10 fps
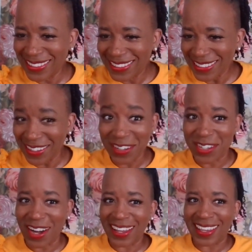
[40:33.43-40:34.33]
You're going to
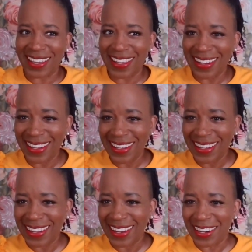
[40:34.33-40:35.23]
try again?
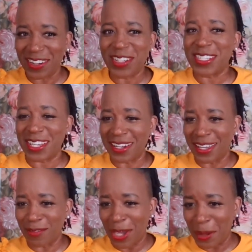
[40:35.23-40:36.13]
Or are you just going to
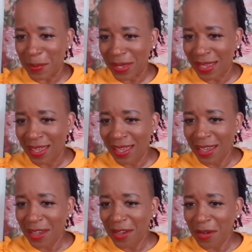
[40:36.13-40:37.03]
give up?
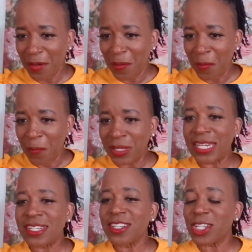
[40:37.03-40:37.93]

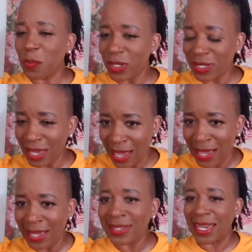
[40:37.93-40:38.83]
Relationship with
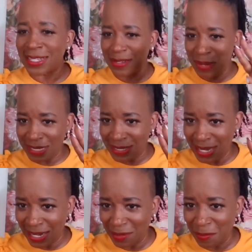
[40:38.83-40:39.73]
God, that's my
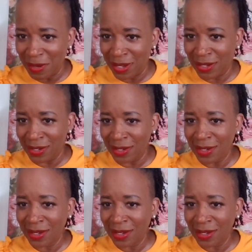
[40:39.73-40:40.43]
second one.